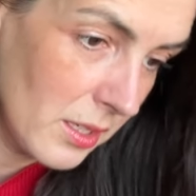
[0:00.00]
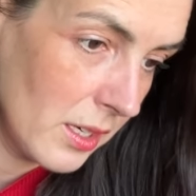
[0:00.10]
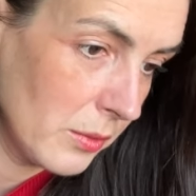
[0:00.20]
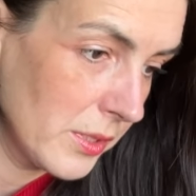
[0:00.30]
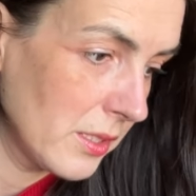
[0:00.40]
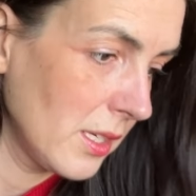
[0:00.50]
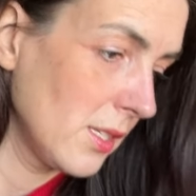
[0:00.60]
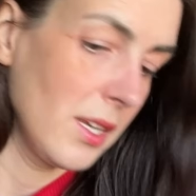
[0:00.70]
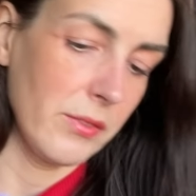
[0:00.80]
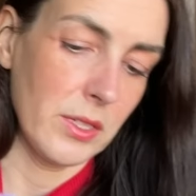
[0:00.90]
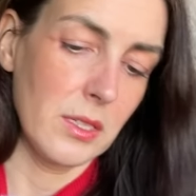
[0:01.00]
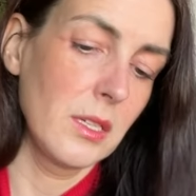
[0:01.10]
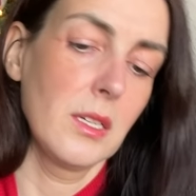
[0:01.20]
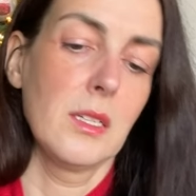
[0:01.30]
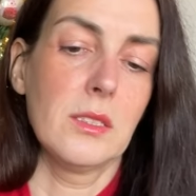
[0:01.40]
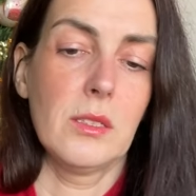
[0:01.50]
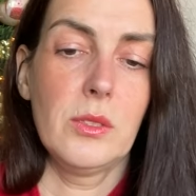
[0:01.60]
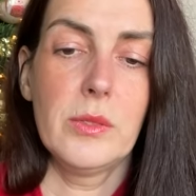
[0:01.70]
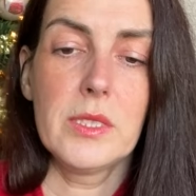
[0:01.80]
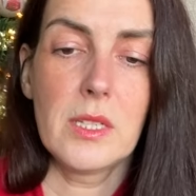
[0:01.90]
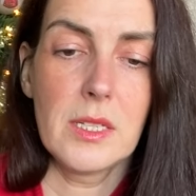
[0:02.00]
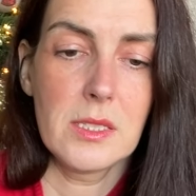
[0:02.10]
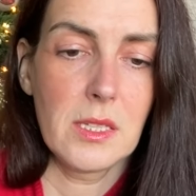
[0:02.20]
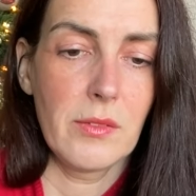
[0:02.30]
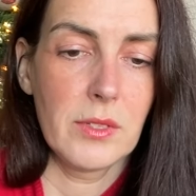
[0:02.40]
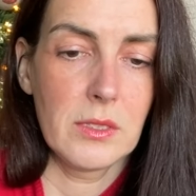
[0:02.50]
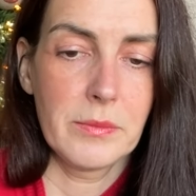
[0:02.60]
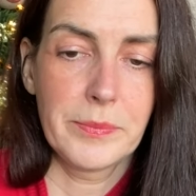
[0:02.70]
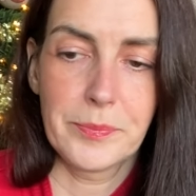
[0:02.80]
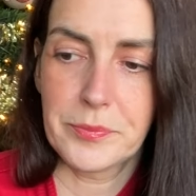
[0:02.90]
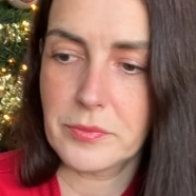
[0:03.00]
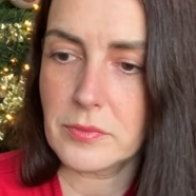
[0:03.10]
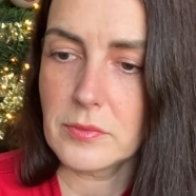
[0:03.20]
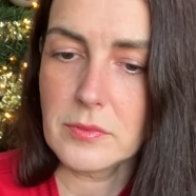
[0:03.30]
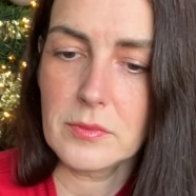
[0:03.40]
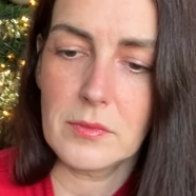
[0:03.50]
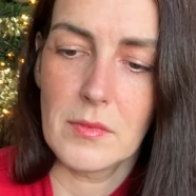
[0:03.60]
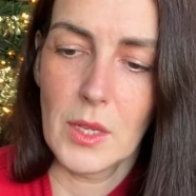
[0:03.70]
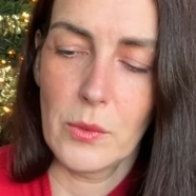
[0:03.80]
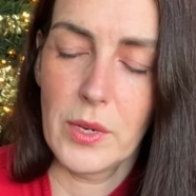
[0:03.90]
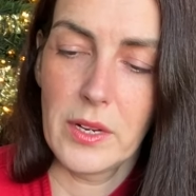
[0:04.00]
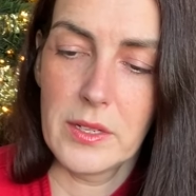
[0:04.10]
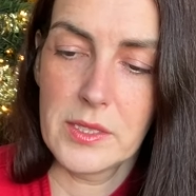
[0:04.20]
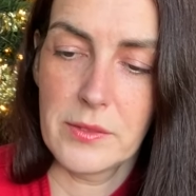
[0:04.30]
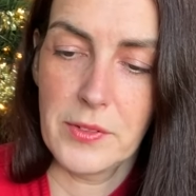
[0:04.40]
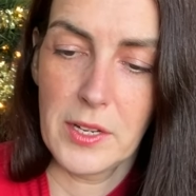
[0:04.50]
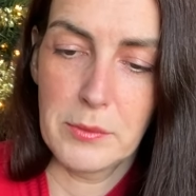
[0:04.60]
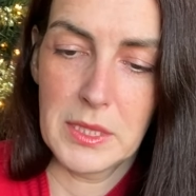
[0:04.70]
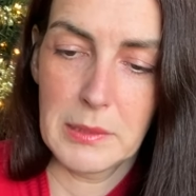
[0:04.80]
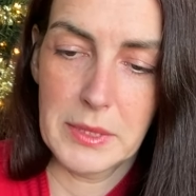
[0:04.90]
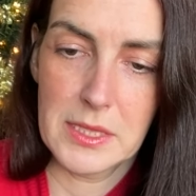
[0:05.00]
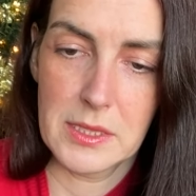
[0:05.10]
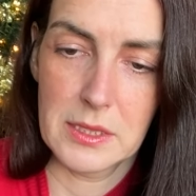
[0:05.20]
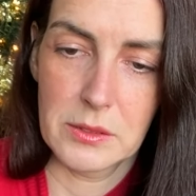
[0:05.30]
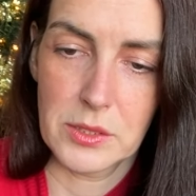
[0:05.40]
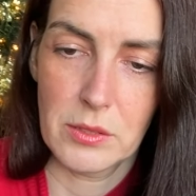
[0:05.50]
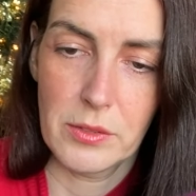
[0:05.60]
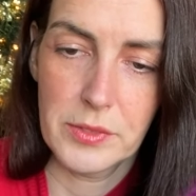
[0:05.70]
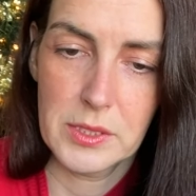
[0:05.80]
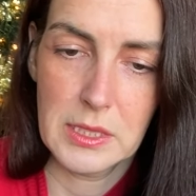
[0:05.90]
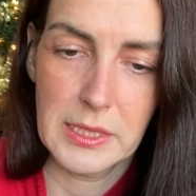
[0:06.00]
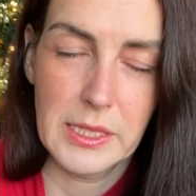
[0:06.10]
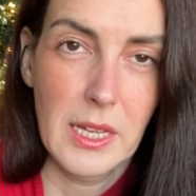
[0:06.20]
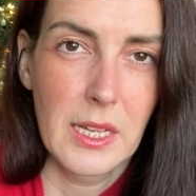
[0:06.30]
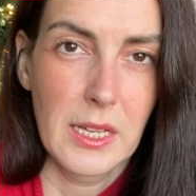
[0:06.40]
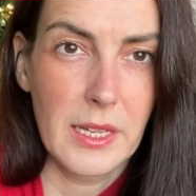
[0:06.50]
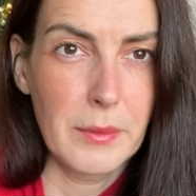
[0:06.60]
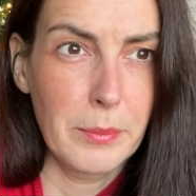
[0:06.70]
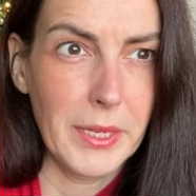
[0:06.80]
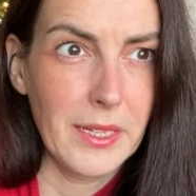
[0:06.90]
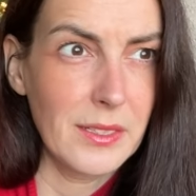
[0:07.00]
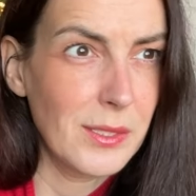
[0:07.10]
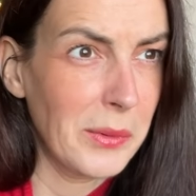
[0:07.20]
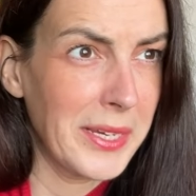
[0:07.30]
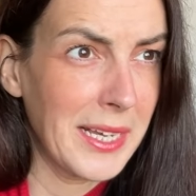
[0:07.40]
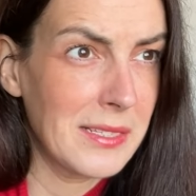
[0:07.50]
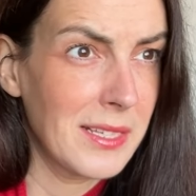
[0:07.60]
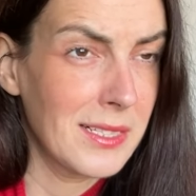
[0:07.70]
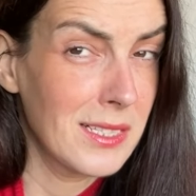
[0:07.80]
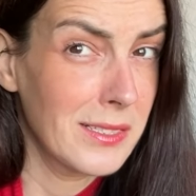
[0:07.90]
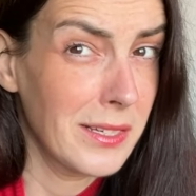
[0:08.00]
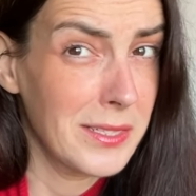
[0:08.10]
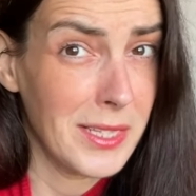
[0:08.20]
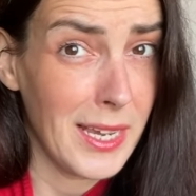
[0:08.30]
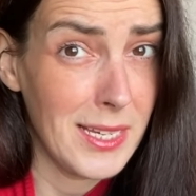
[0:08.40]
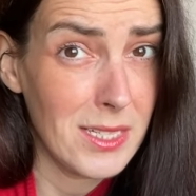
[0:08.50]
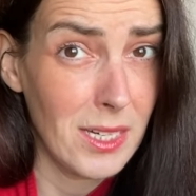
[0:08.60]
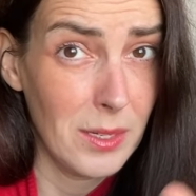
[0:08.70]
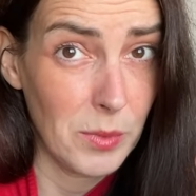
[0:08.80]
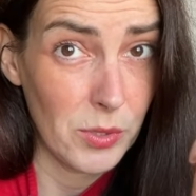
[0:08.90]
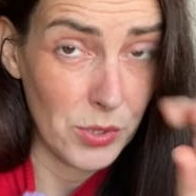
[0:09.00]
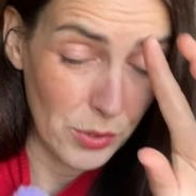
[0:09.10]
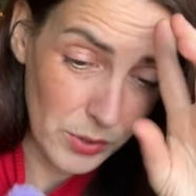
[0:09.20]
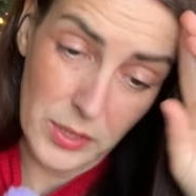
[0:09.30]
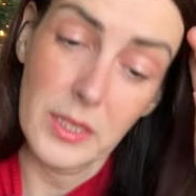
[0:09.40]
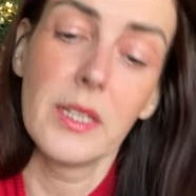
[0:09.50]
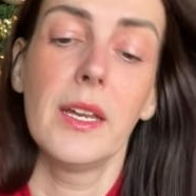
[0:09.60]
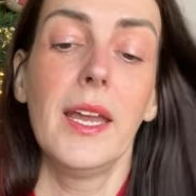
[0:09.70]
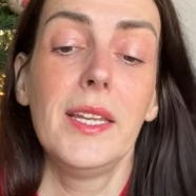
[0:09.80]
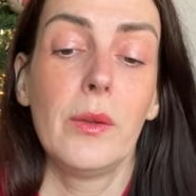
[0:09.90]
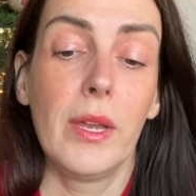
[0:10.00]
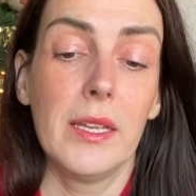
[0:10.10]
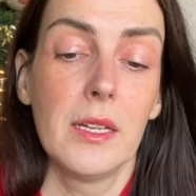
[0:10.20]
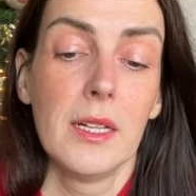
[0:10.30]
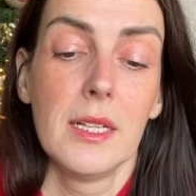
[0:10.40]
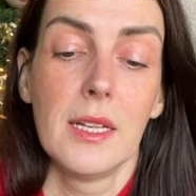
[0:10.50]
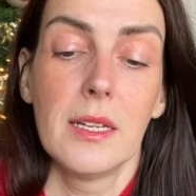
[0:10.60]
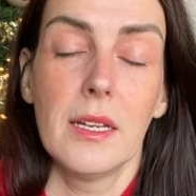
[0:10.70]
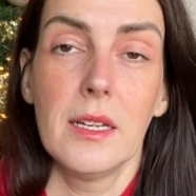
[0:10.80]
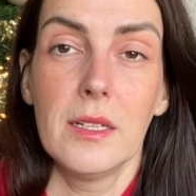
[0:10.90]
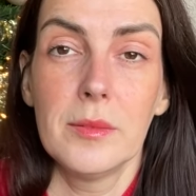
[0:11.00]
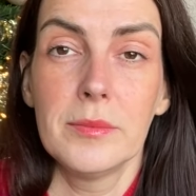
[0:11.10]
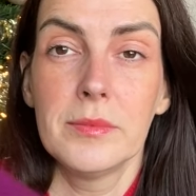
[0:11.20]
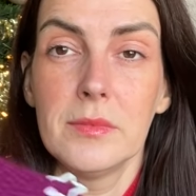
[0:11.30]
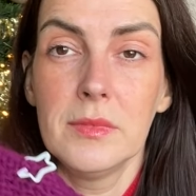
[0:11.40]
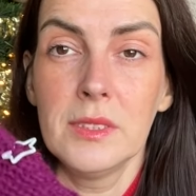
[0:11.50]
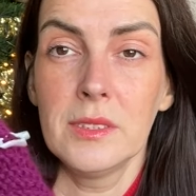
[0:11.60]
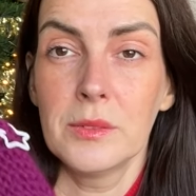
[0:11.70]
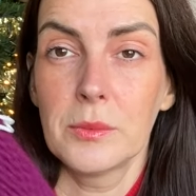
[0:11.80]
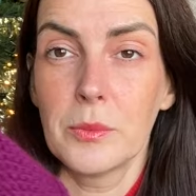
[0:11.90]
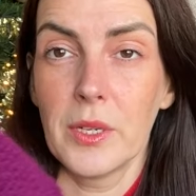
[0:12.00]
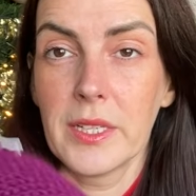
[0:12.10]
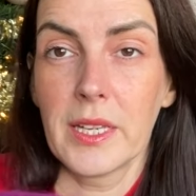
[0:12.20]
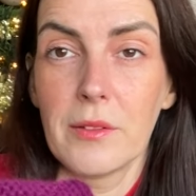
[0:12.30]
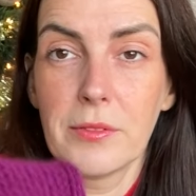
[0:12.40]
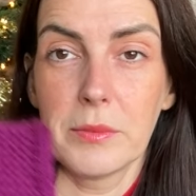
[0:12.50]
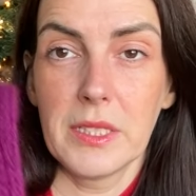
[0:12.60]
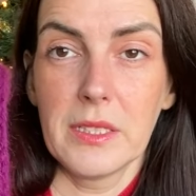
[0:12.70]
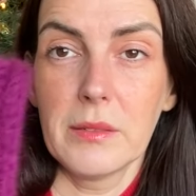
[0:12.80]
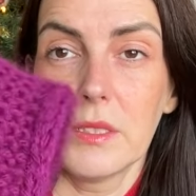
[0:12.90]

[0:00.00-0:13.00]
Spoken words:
I want to say 7. So US size 7, whereas the 5mm needles are obviously bigger. So I guess that's a size 8. I'm not sure. Anyway, this is working out for me.